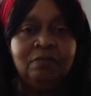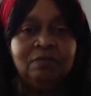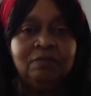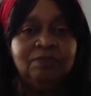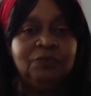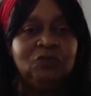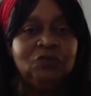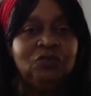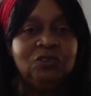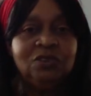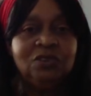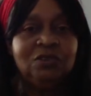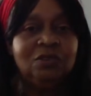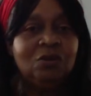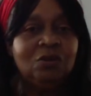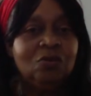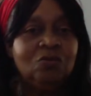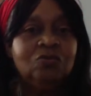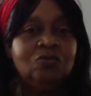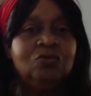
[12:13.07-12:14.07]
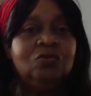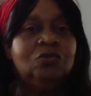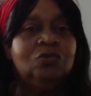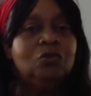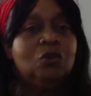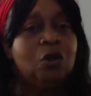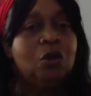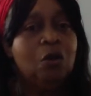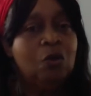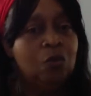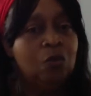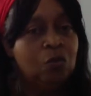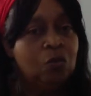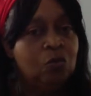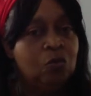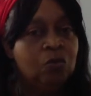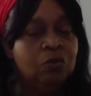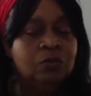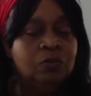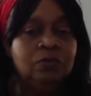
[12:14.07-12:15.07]
You just don't know.
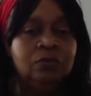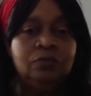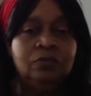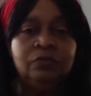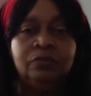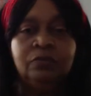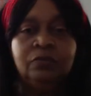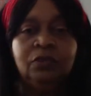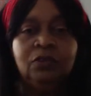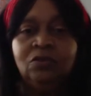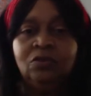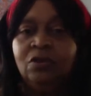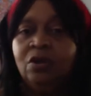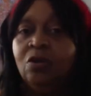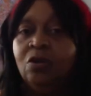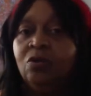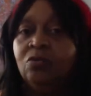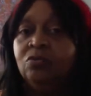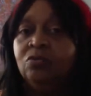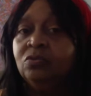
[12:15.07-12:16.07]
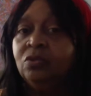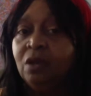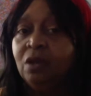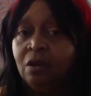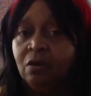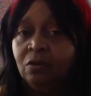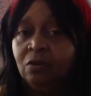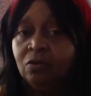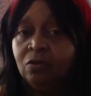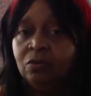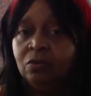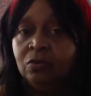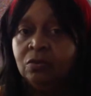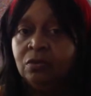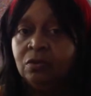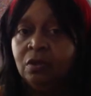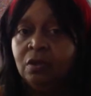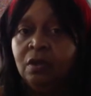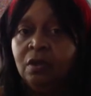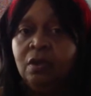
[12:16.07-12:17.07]
You don't know.
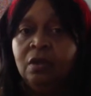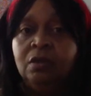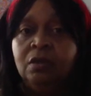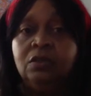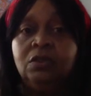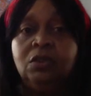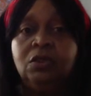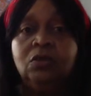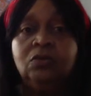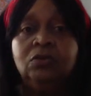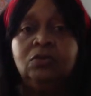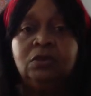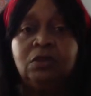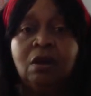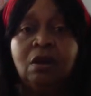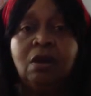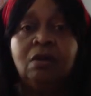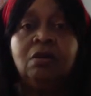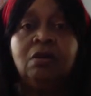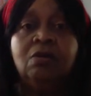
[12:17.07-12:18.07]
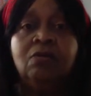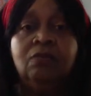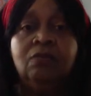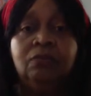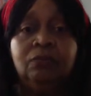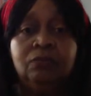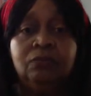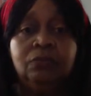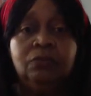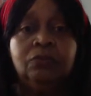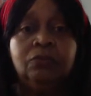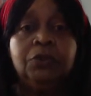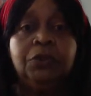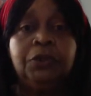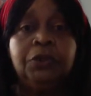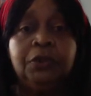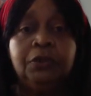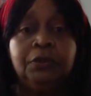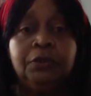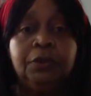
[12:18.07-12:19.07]
So start off
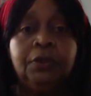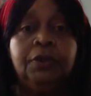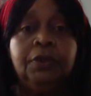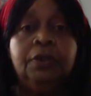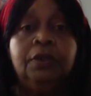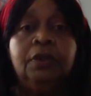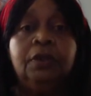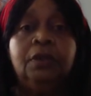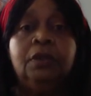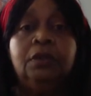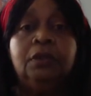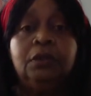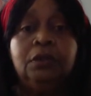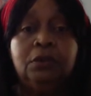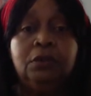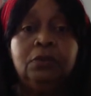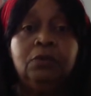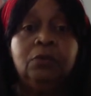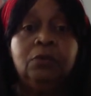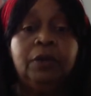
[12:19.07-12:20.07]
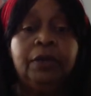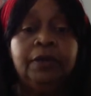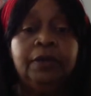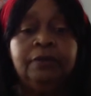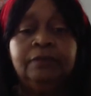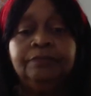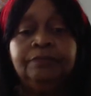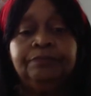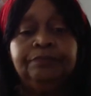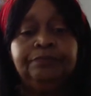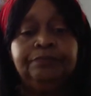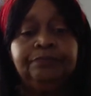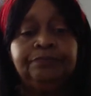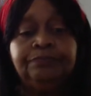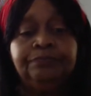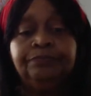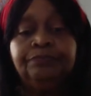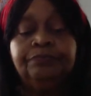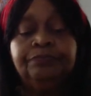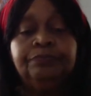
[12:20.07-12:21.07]
running in a good way,
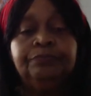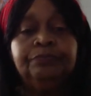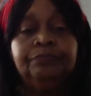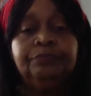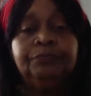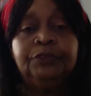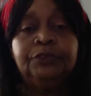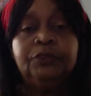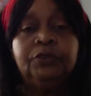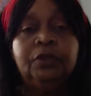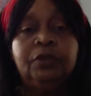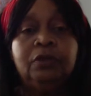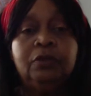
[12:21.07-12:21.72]
you know.